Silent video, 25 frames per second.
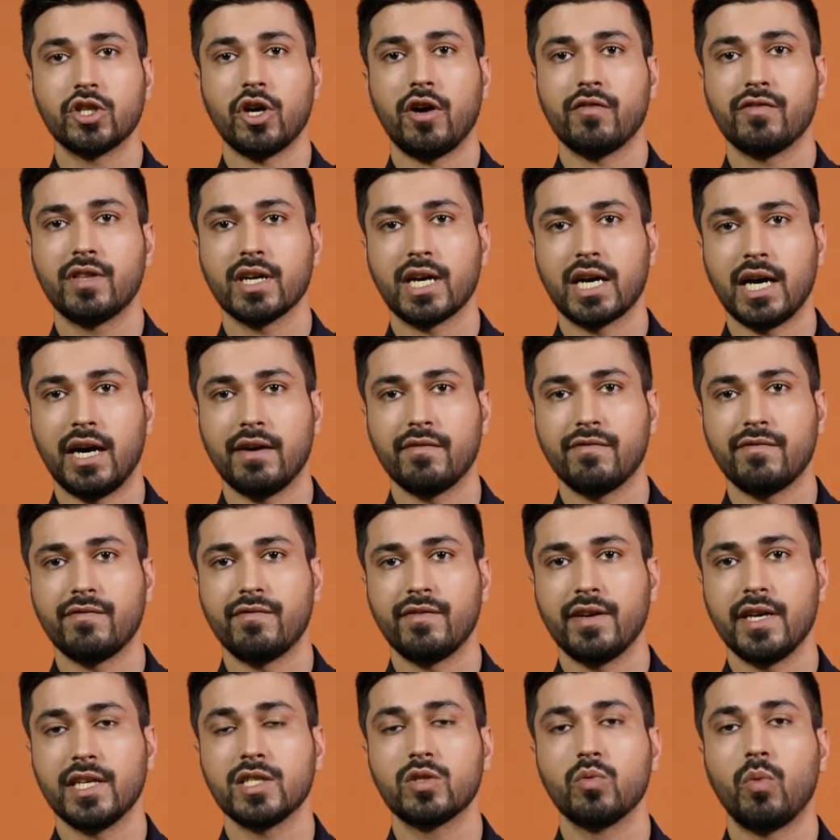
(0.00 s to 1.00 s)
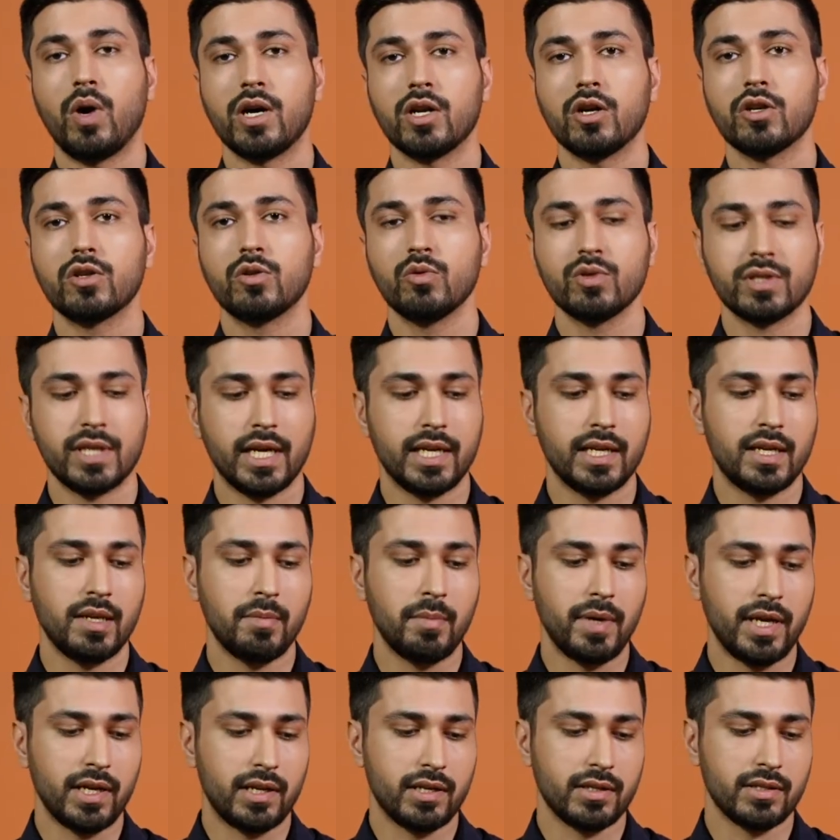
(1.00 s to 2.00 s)
of the cuff is 1 or 2
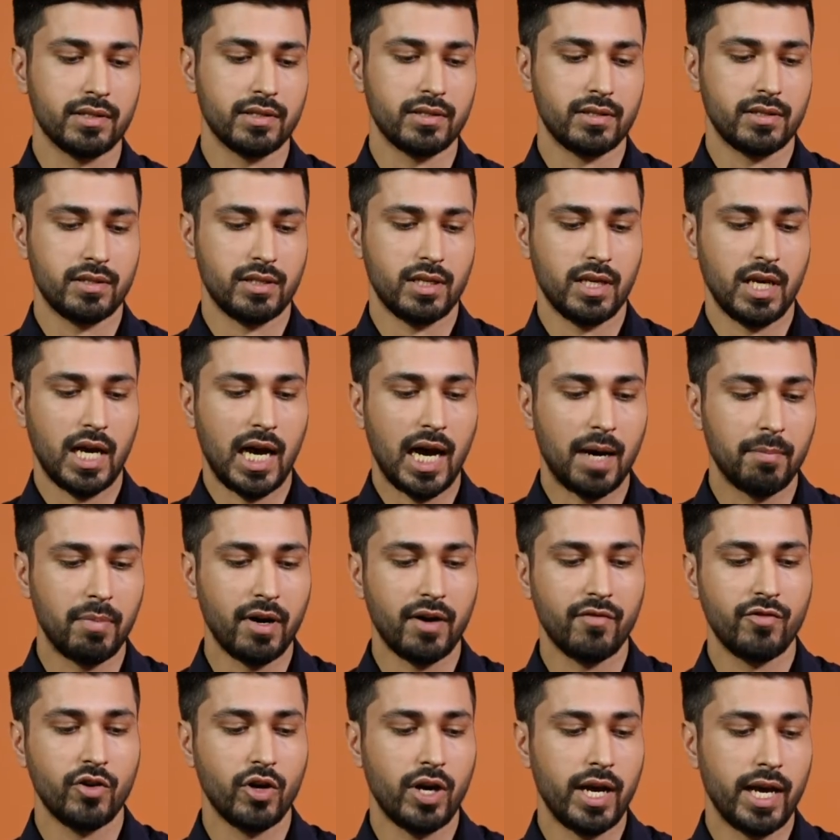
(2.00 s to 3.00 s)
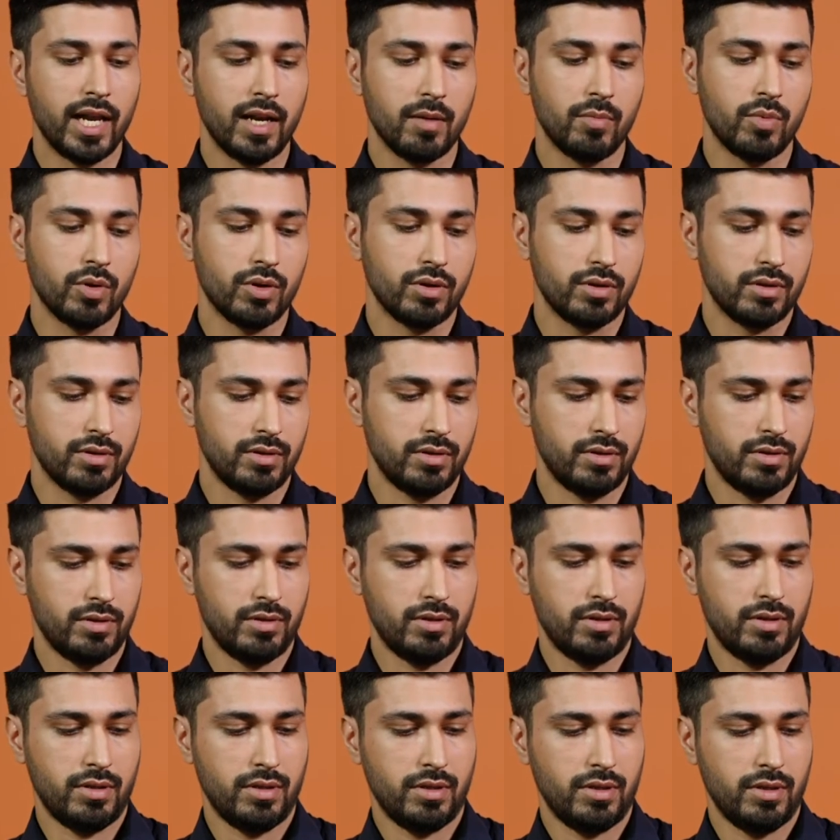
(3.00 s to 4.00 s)
centimeters above your elbow,
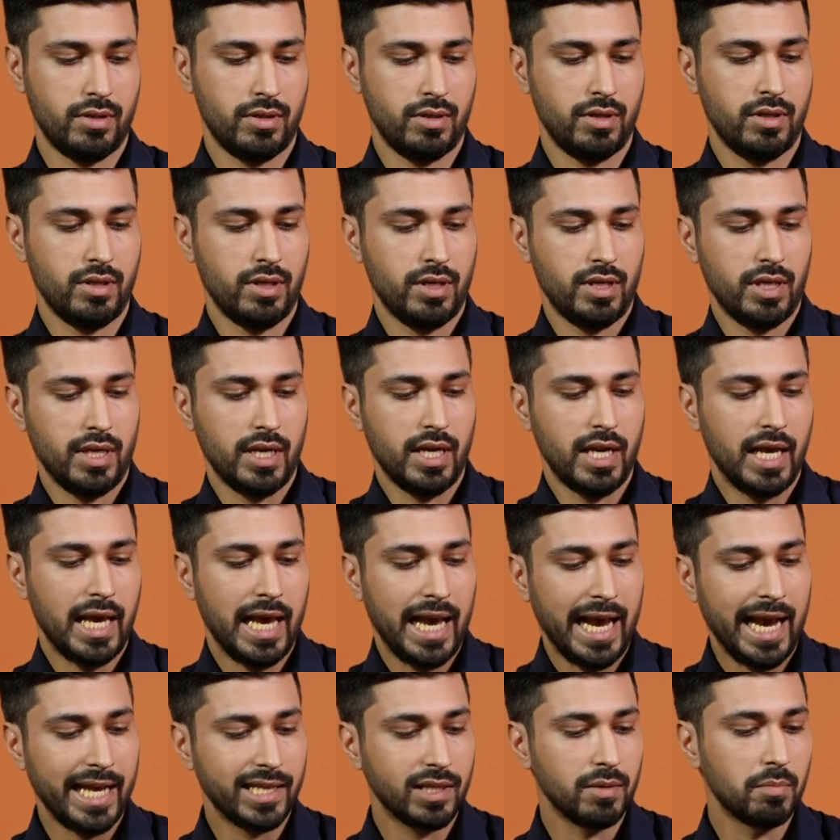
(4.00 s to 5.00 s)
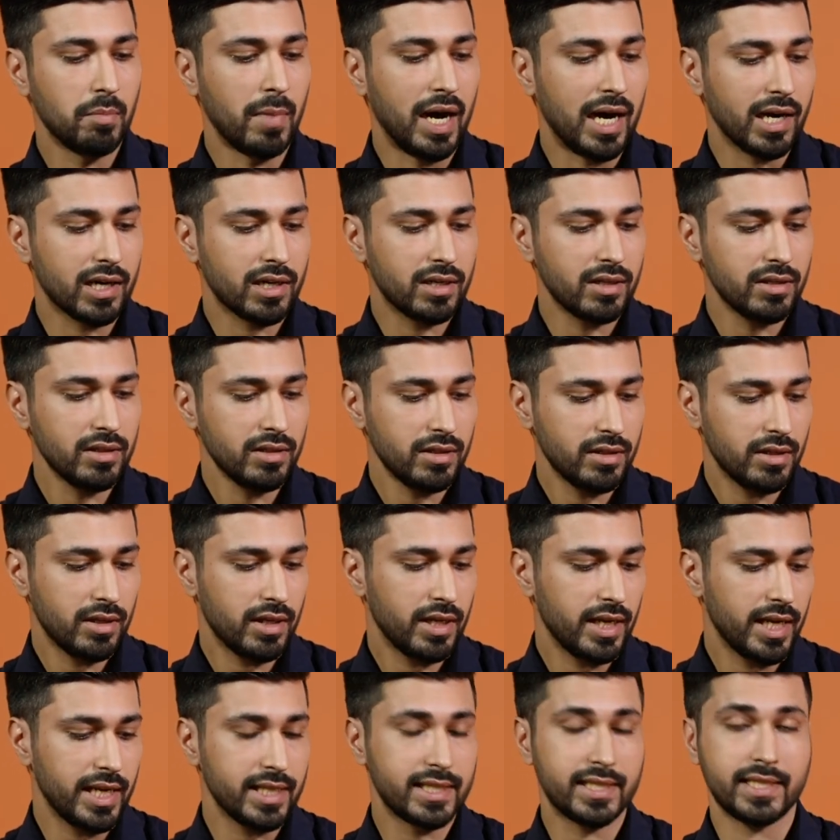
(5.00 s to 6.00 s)
and the marker
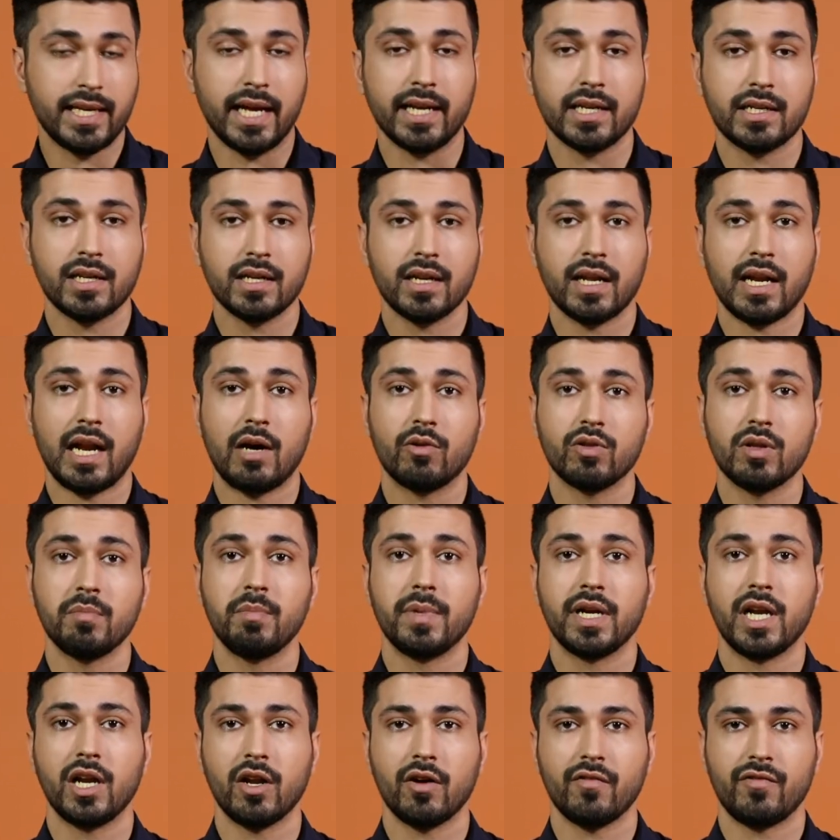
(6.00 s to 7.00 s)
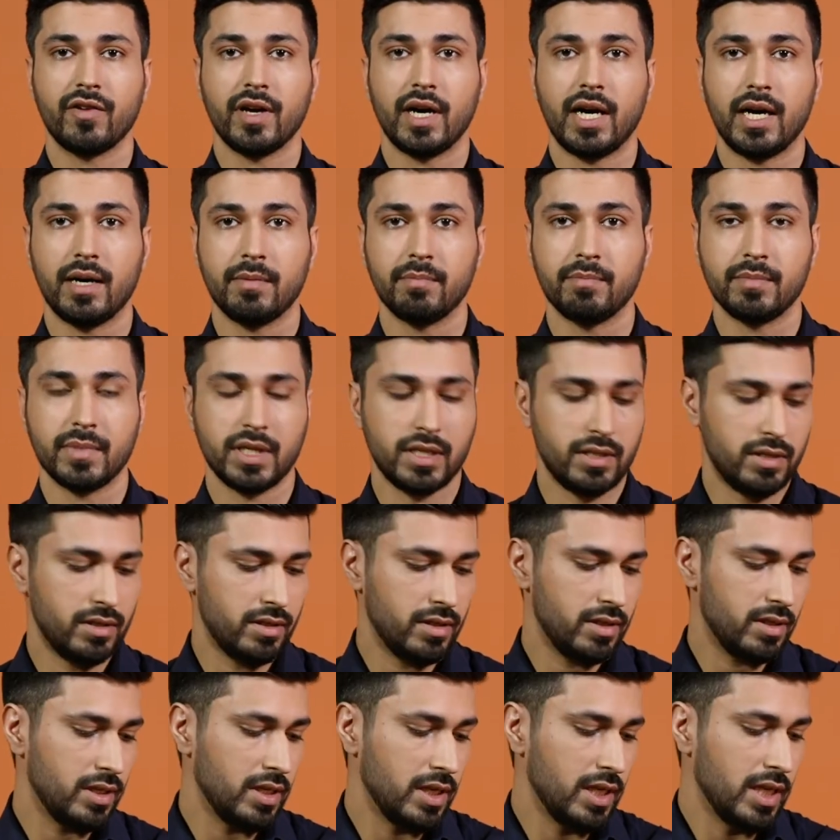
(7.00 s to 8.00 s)
is centered around the middle of your arm.
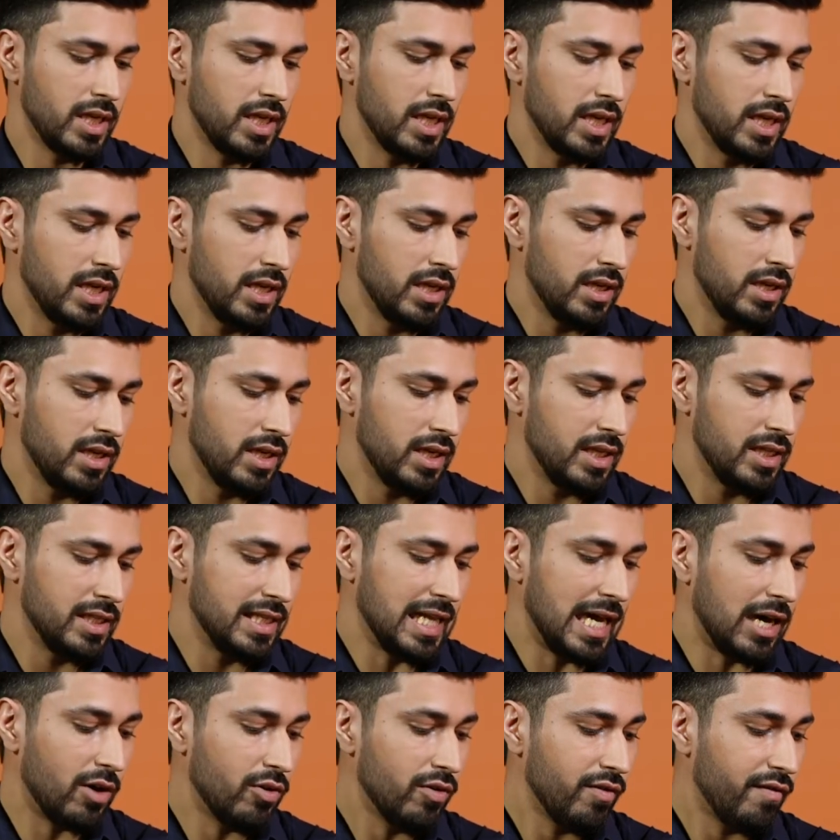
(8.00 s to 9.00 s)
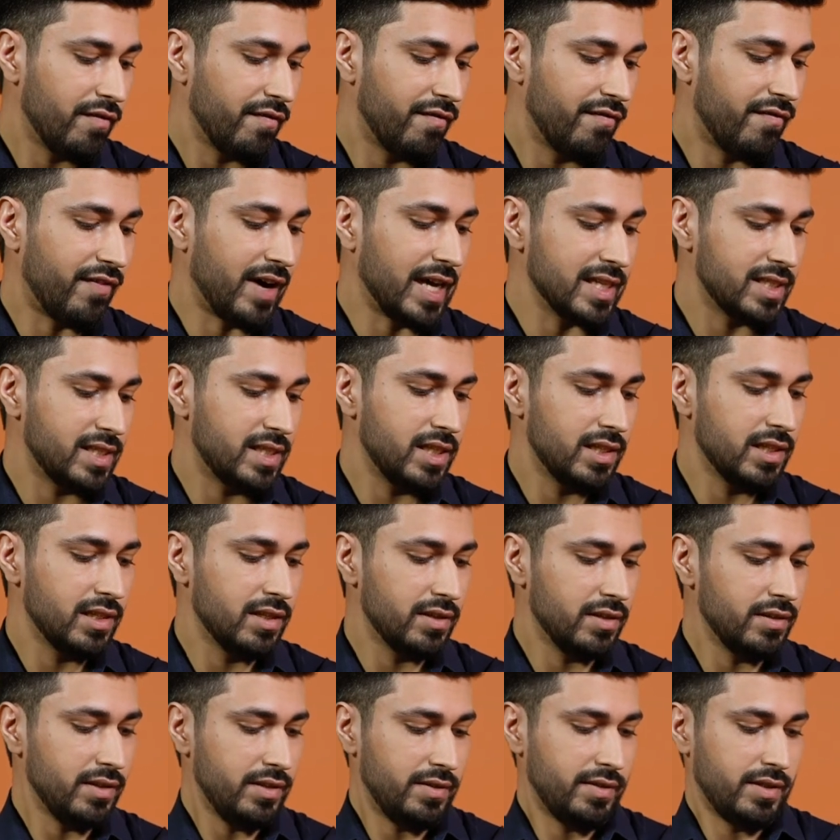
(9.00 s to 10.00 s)
Now, fasten
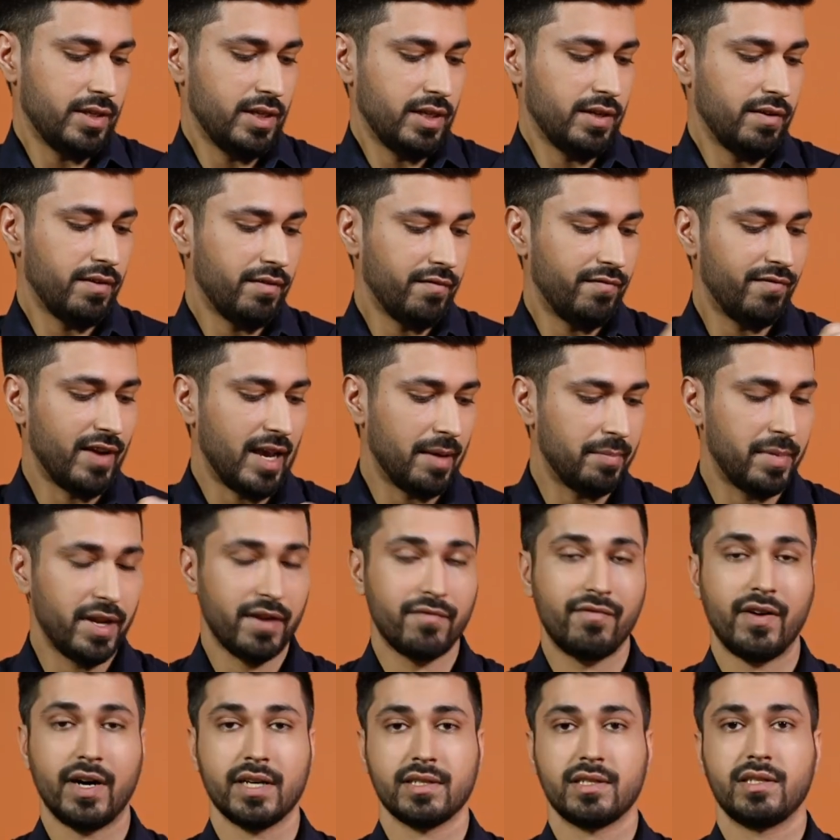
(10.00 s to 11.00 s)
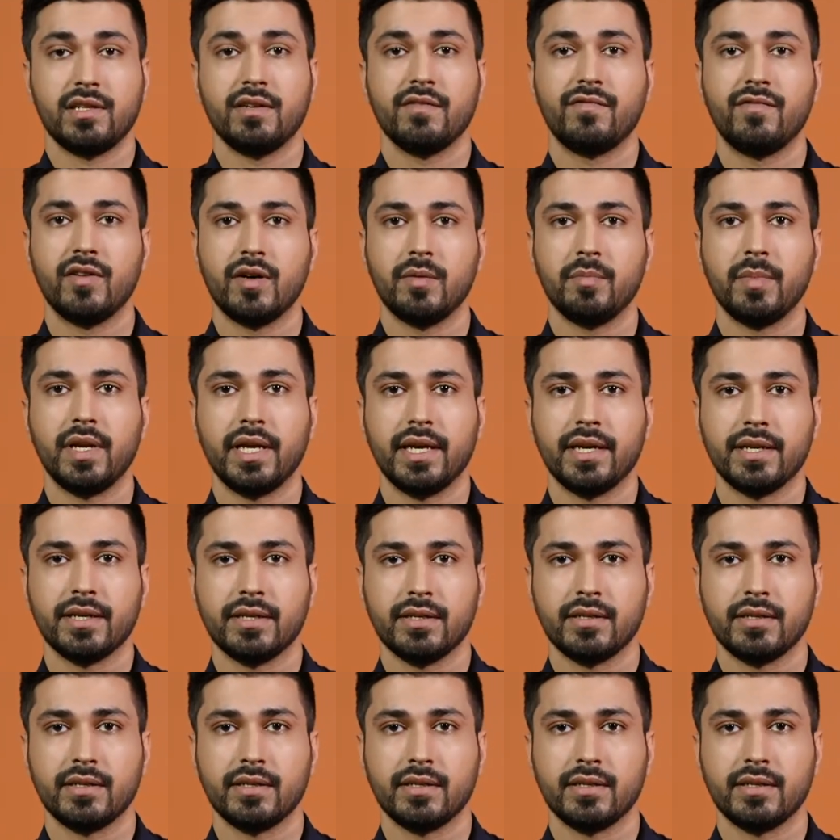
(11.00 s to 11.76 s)
the fabric fastener firmly,